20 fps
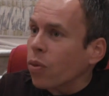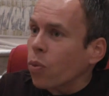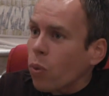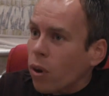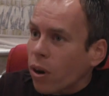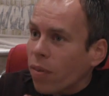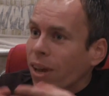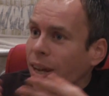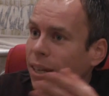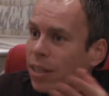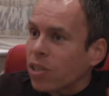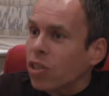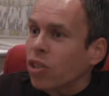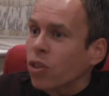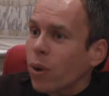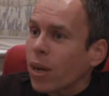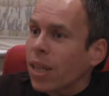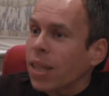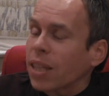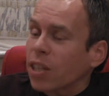where I've had to
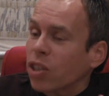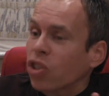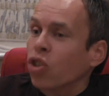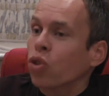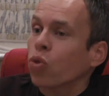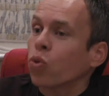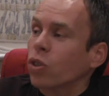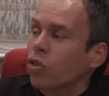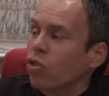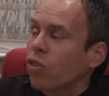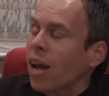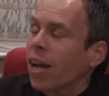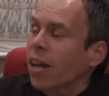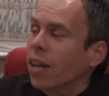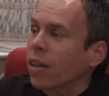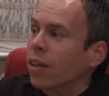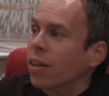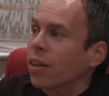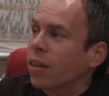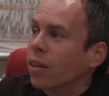do anything to a
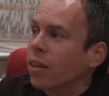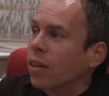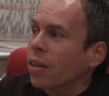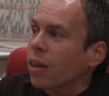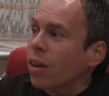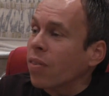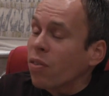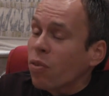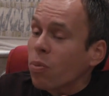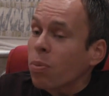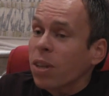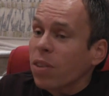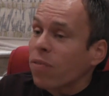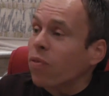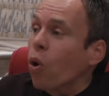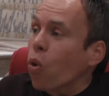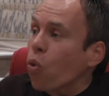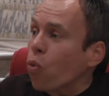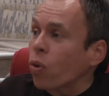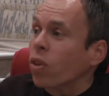dragon. I've never been
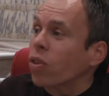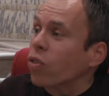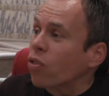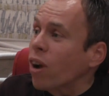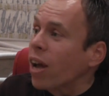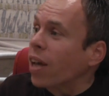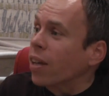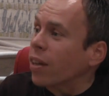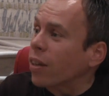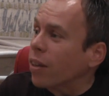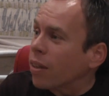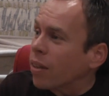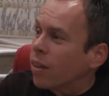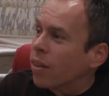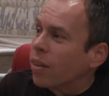involved with a dragon.